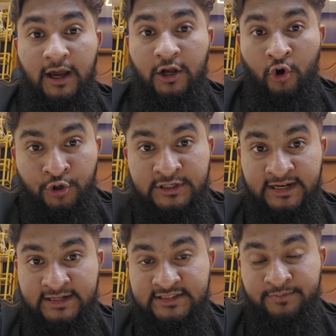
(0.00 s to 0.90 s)

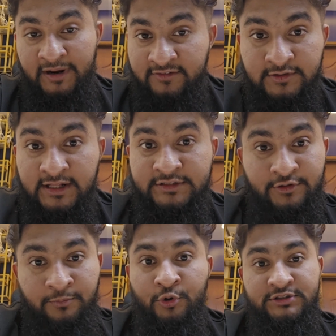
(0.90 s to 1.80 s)
contents, materials or
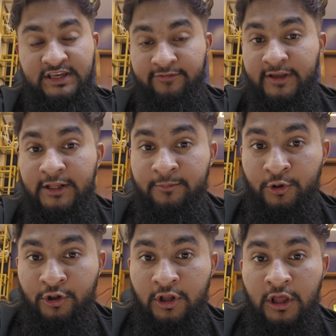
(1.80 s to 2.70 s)
books
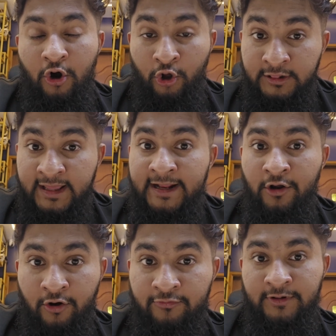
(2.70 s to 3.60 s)
available online,
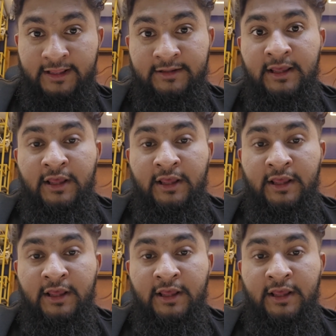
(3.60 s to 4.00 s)
offline.